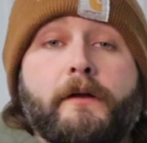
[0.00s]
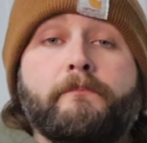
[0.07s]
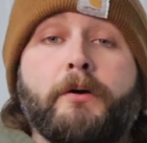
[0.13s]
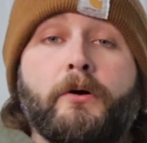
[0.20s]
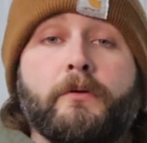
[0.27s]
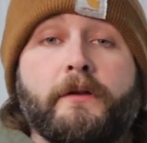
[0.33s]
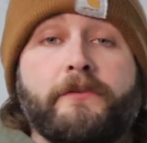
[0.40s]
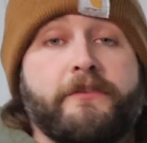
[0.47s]

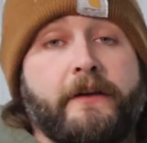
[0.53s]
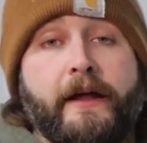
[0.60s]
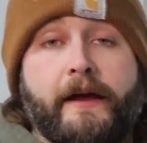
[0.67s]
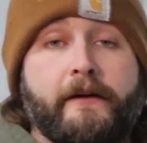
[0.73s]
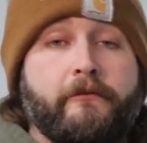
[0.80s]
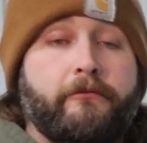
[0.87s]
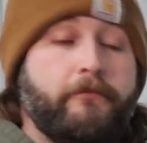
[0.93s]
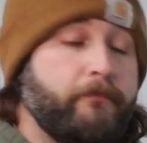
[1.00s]
components that I
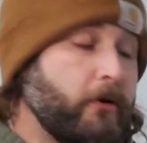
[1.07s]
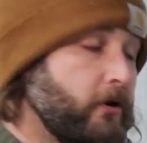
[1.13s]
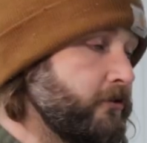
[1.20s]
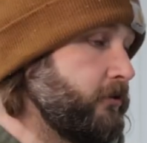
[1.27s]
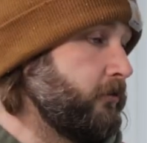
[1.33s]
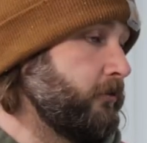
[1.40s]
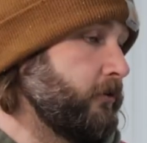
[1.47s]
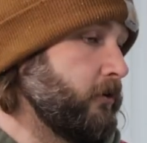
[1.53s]
have
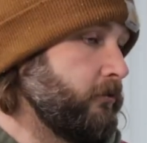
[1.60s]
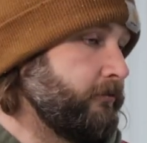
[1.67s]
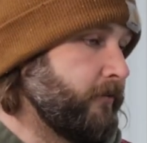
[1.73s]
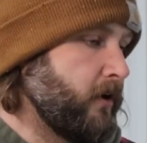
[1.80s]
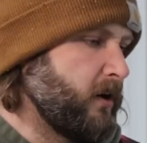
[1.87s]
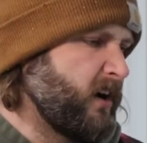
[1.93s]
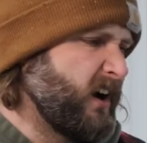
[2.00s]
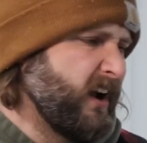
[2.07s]
purchased so
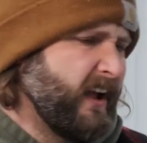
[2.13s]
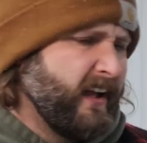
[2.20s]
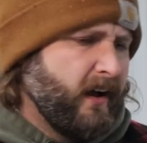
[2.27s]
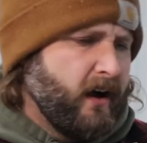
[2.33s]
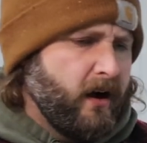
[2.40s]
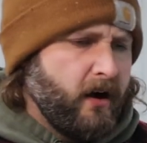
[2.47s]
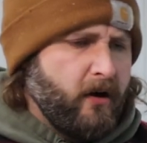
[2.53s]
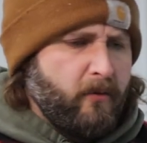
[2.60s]
far.
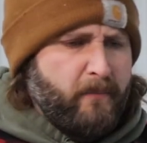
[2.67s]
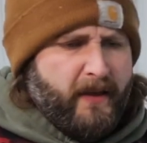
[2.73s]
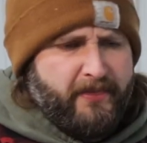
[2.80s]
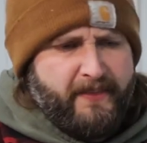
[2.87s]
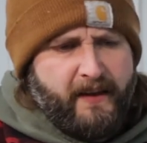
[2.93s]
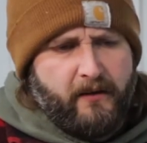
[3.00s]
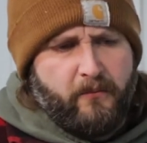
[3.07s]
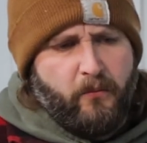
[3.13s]
I
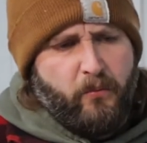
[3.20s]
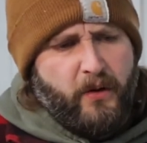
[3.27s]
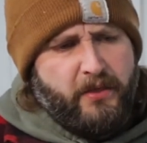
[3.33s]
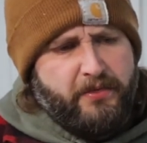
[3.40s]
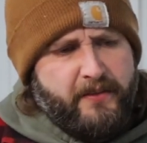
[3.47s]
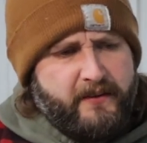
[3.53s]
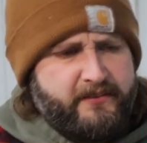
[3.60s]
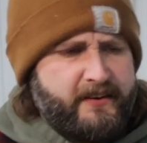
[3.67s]
think
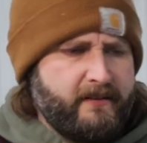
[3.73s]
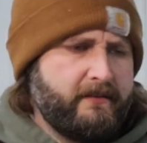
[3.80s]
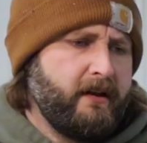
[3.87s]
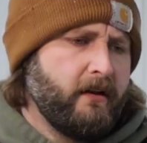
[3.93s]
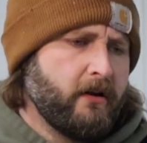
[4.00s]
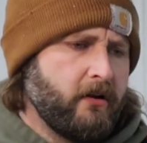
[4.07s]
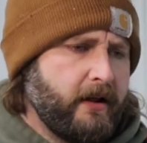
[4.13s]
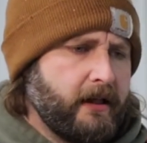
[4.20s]
with the
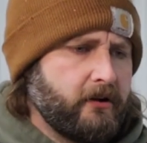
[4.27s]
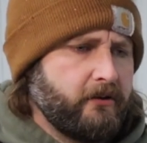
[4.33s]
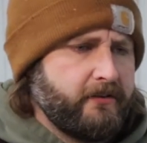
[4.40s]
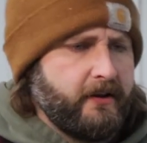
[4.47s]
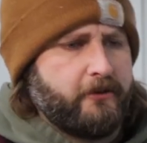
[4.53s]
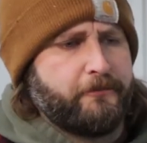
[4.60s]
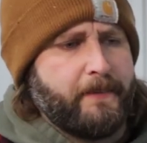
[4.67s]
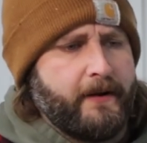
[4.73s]
$1,600
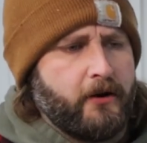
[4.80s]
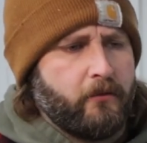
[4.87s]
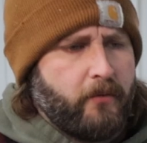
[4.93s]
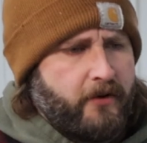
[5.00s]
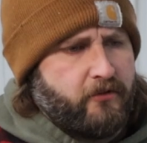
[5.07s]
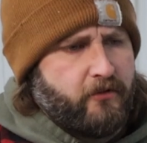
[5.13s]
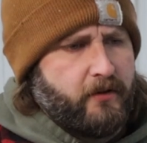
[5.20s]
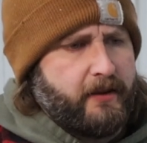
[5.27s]
that I spent
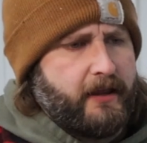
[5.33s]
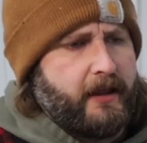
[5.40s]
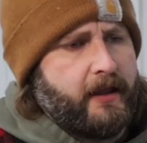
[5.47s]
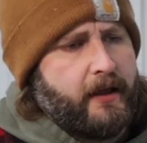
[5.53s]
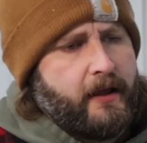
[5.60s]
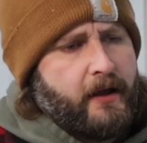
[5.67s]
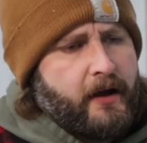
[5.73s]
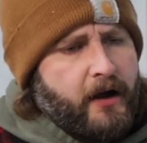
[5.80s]

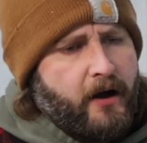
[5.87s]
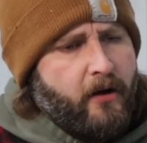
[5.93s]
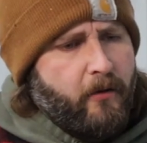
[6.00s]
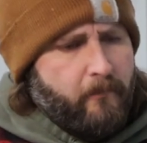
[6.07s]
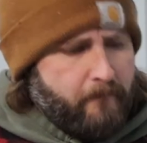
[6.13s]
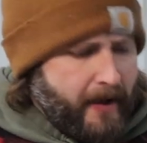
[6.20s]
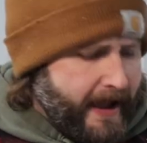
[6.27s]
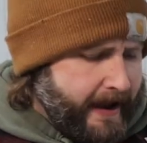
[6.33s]
originally,
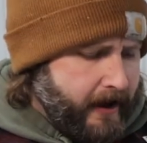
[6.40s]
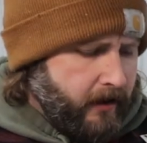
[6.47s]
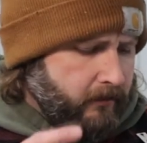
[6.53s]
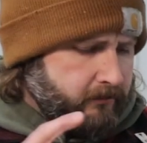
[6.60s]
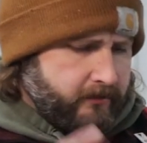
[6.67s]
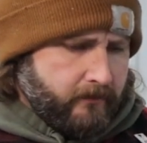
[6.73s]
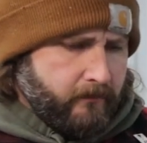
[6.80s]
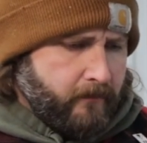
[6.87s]

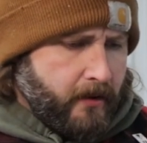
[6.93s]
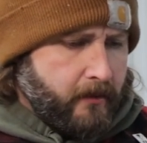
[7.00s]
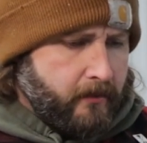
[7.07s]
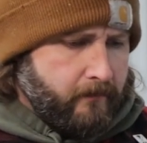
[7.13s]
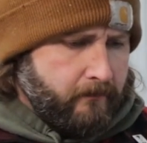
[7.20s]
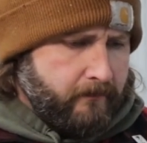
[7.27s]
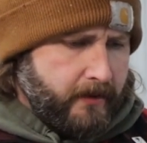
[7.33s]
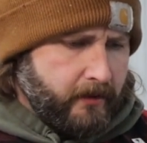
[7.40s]
buying some
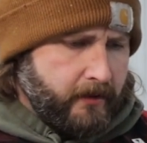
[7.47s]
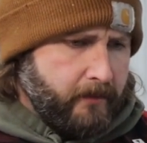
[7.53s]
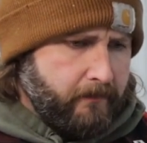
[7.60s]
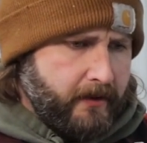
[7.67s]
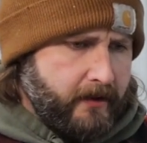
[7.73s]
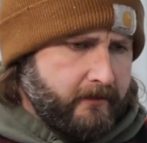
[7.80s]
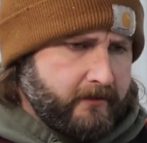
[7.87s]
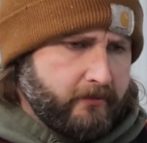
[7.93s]
milling
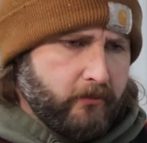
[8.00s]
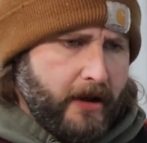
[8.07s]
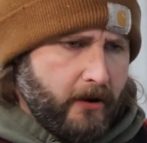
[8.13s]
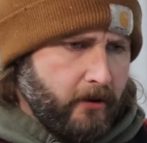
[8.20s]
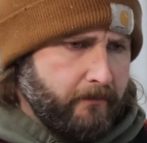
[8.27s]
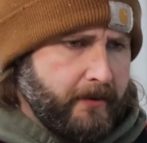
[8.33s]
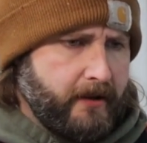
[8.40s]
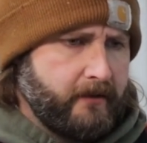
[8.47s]
bits,
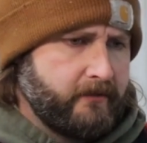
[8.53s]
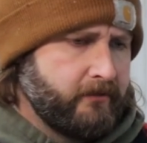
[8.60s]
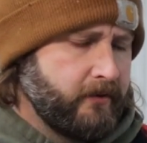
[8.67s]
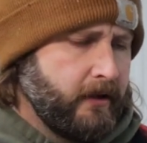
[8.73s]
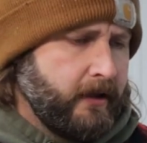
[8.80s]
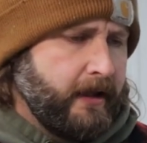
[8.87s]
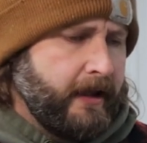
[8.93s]
router bits,